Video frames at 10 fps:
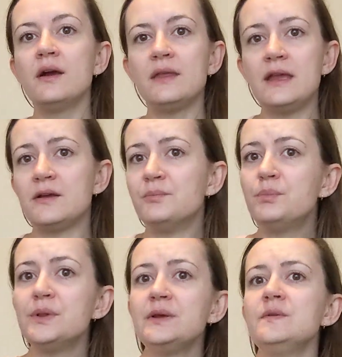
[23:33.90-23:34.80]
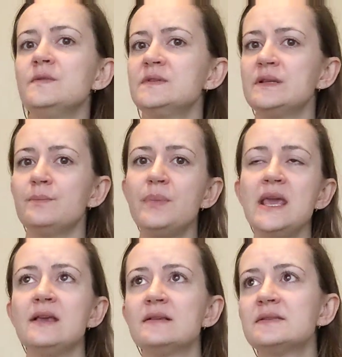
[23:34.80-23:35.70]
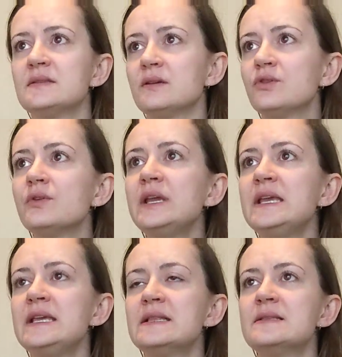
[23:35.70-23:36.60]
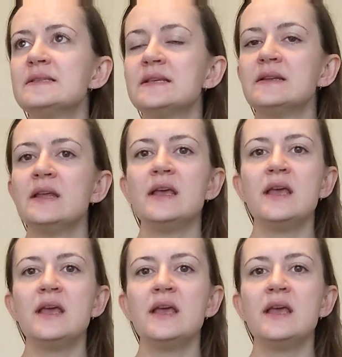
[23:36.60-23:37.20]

are like blues and pinks and greens, and